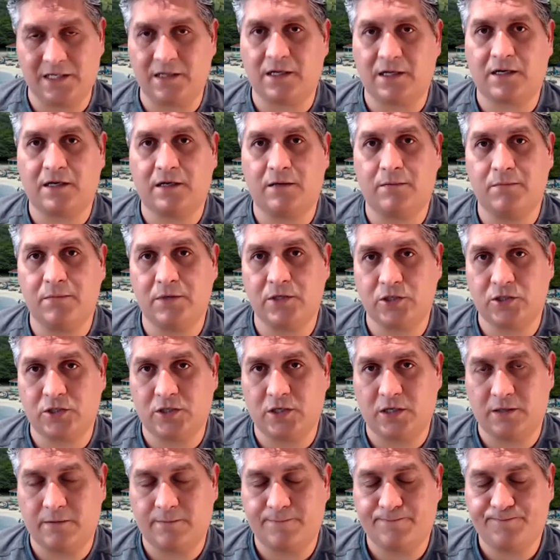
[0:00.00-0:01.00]
the
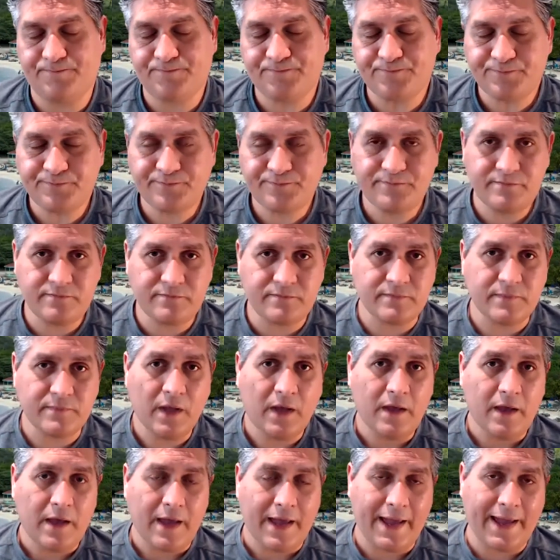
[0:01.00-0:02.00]
commission.
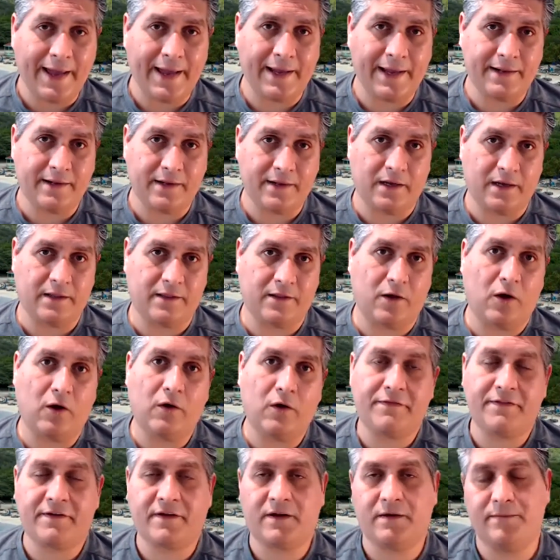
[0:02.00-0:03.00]
And
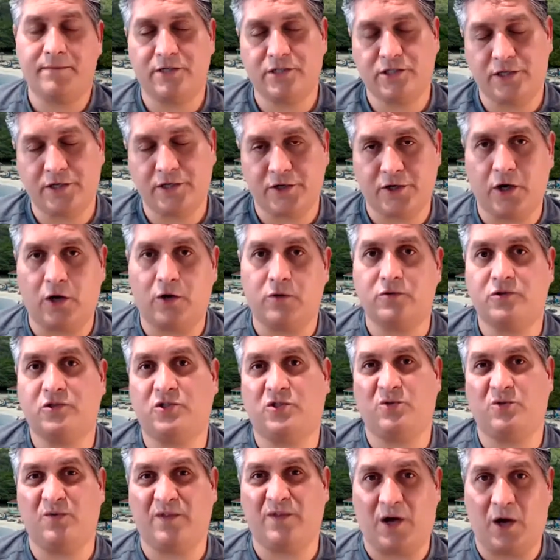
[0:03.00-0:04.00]
all the commission goes
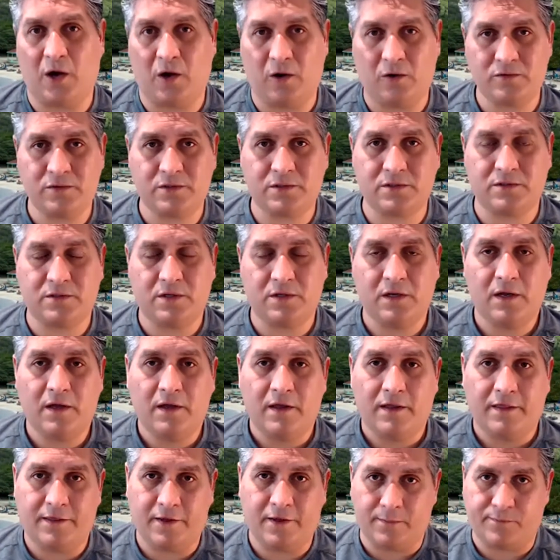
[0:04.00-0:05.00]
to the host.
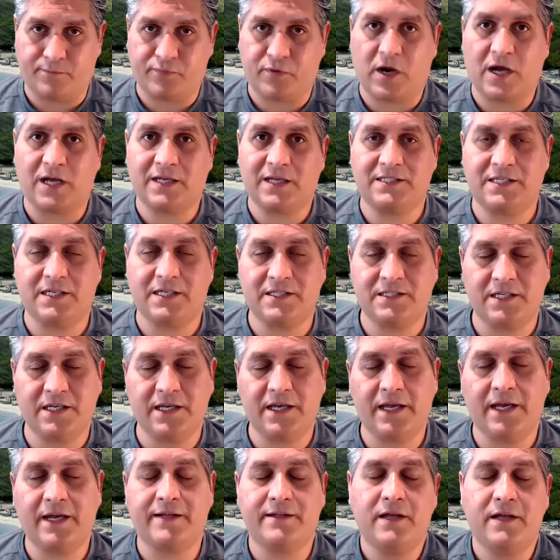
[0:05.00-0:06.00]
They're
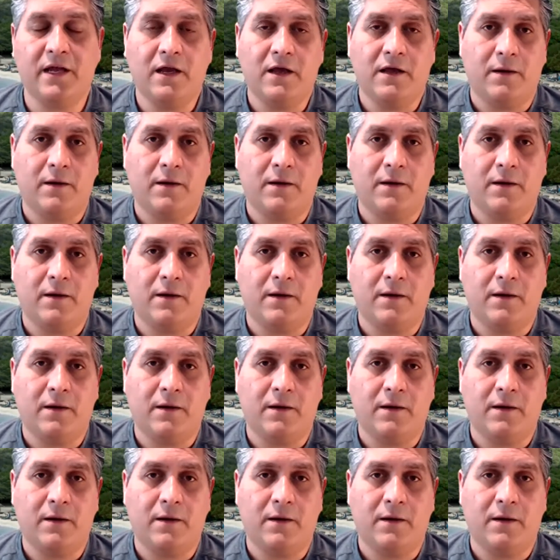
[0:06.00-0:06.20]
processing it.